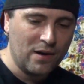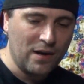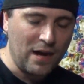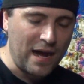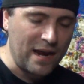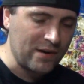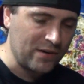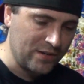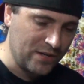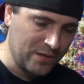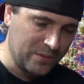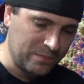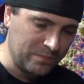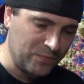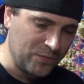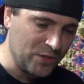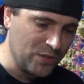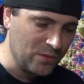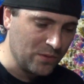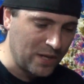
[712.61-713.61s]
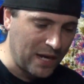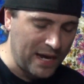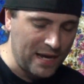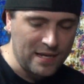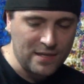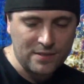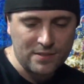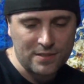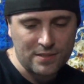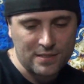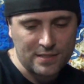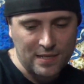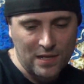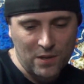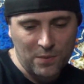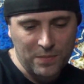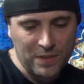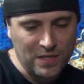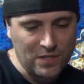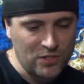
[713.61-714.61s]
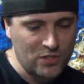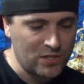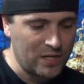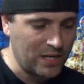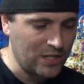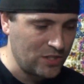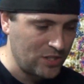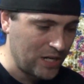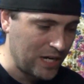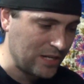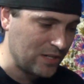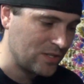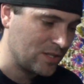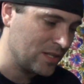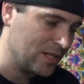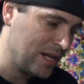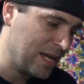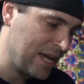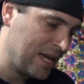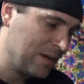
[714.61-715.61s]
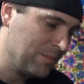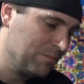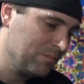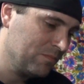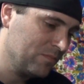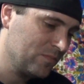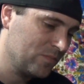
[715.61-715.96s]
I don't know. You guys tell me. Should I change the name?